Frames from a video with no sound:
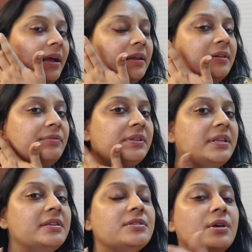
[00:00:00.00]
and
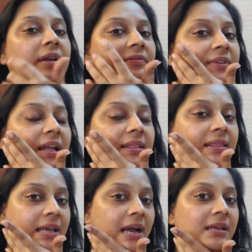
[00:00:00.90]
everything. So I've
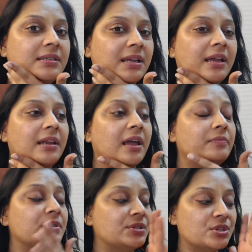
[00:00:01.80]
done that and I
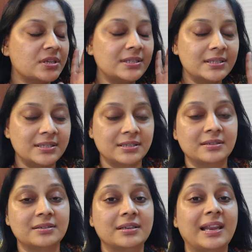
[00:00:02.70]
was just
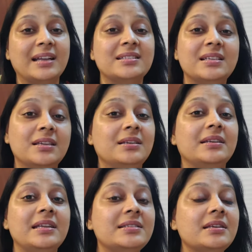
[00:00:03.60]
relaxing
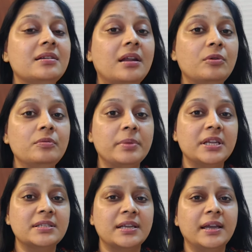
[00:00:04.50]
and lazing around
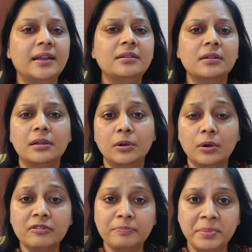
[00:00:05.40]
because I had a
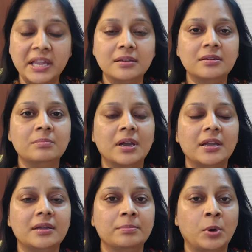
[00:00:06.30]
lot of pain in
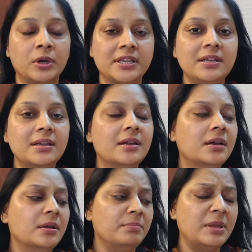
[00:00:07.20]
my body.
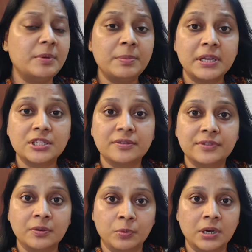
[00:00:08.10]
Maybe because
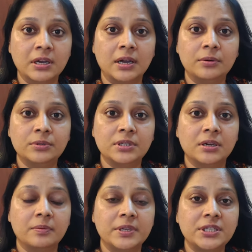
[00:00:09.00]
of the
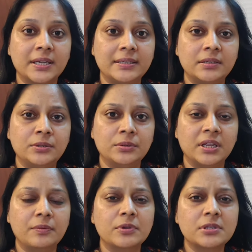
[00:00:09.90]
workout which I did
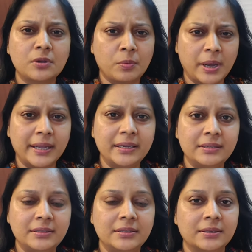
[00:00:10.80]
today was
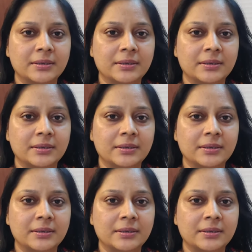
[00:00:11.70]
quite